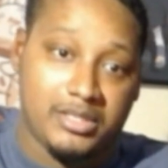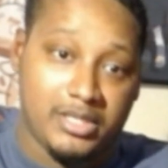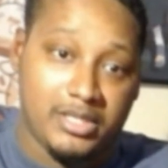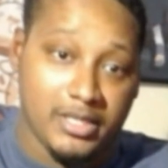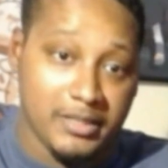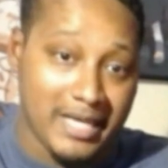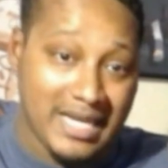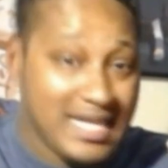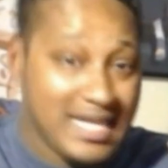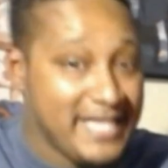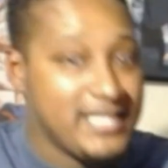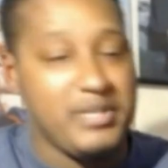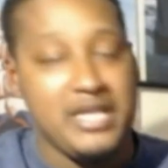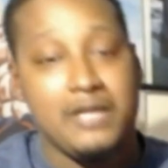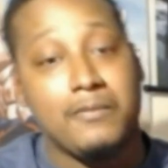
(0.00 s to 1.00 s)
can at
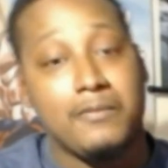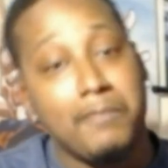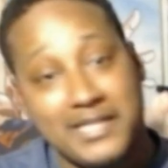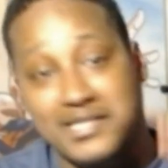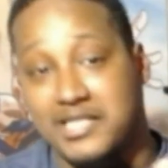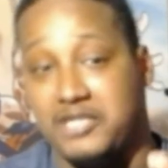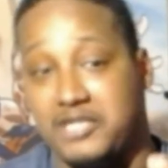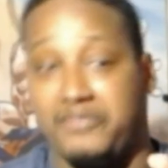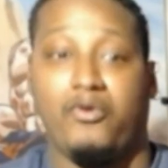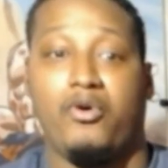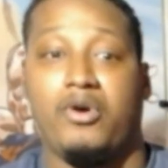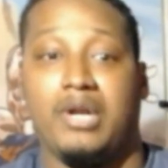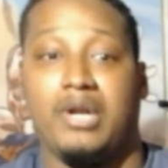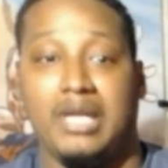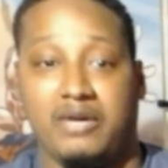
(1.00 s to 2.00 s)
least be PlayStation
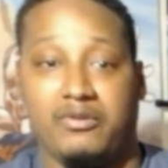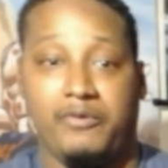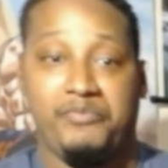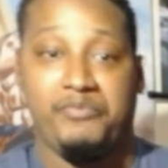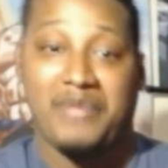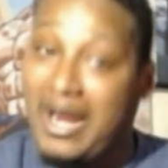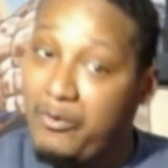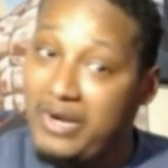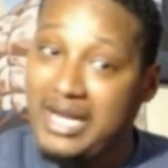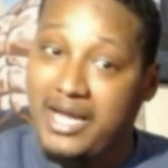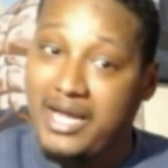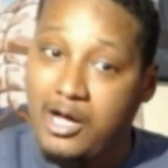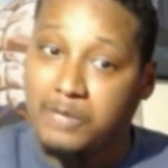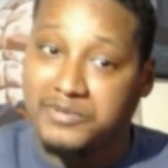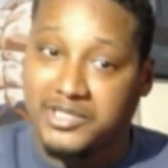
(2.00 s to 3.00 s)
4 level. I really
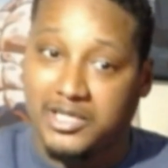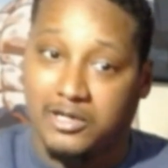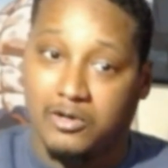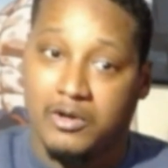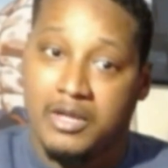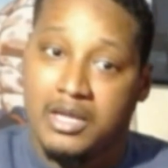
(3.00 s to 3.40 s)
hope so.